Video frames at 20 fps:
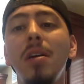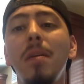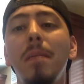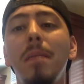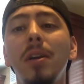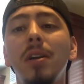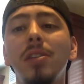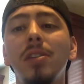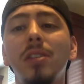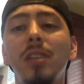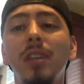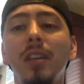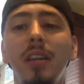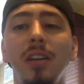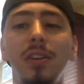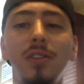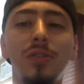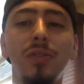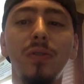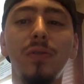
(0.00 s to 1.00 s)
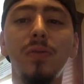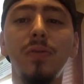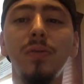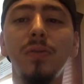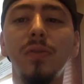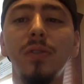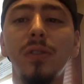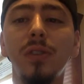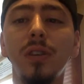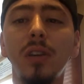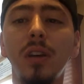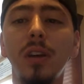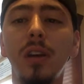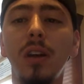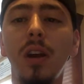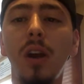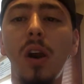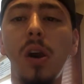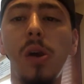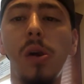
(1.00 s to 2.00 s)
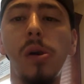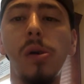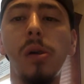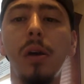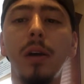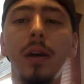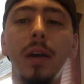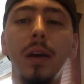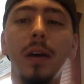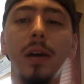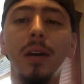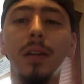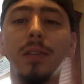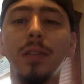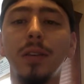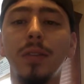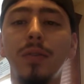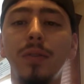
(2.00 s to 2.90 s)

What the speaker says: But it's the inner circles. It's a